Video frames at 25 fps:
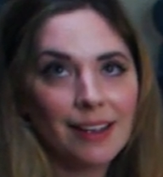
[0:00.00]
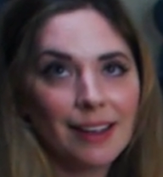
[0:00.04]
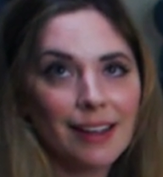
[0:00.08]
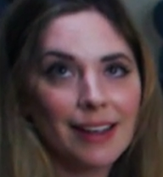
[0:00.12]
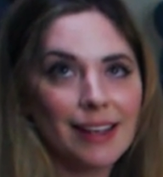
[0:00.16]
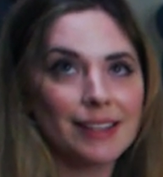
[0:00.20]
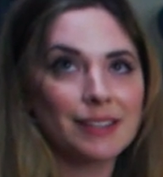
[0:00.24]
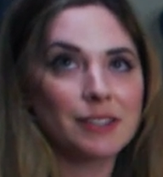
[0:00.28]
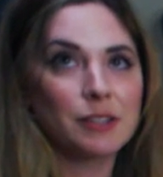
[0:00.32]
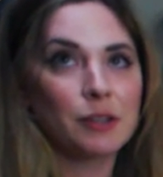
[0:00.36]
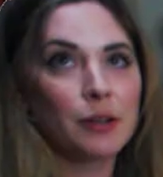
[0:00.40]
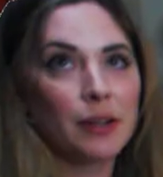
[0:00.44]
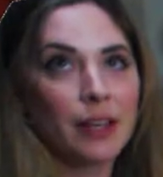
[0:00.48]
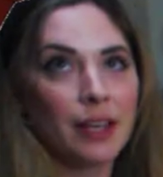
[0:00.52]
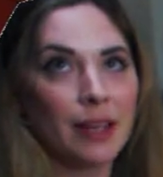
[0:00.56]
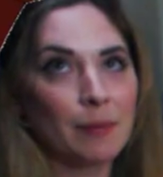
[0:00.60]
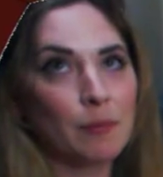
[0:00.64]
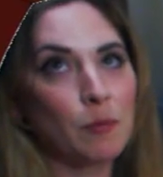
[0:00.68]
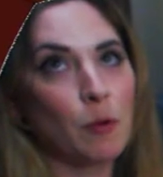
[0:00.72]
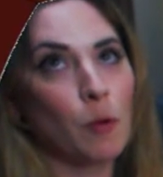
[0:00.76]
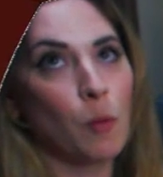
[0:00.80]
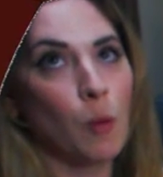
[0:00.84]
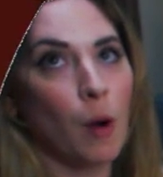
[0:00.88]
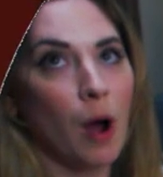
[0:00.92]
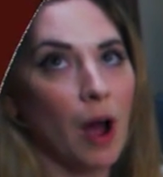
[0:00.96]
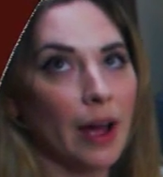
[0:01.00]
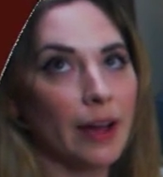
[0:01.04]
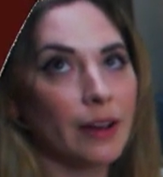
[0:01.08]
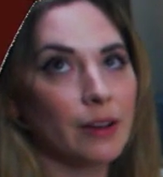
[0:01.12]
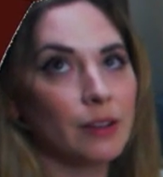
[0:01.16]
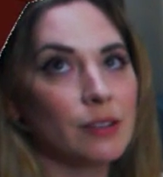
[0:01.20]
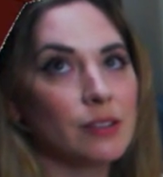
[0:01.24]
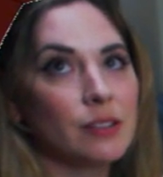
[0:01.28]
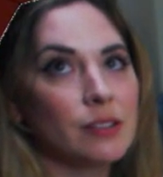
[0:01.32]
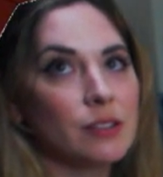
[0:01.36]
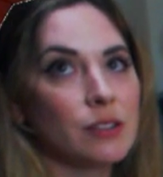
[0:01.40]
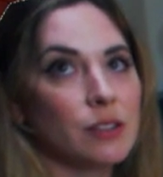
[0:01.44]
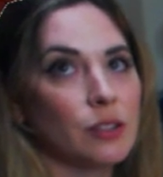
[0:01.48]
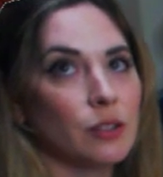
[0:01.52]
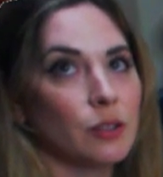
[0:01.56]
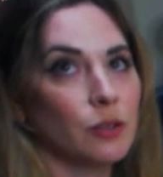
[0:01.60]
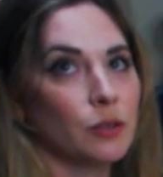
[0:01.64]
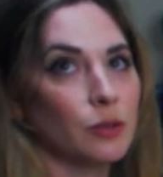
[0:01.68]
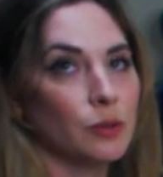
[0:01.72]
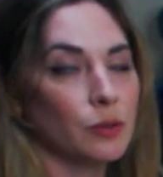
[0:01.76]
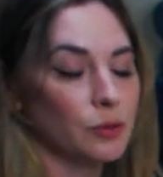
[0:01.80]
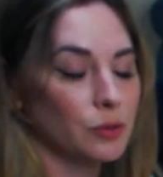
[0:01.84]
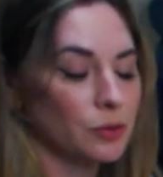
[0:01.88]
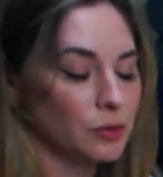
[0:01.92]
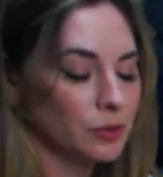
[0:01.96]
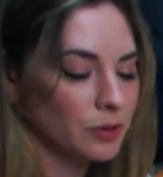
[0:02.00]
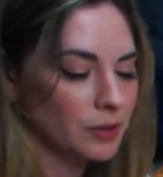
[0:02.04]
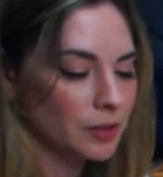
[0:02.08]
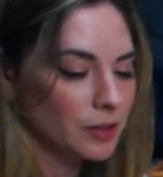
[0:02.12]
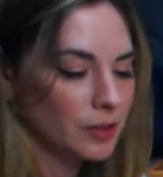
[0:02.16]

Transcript: It took him a while to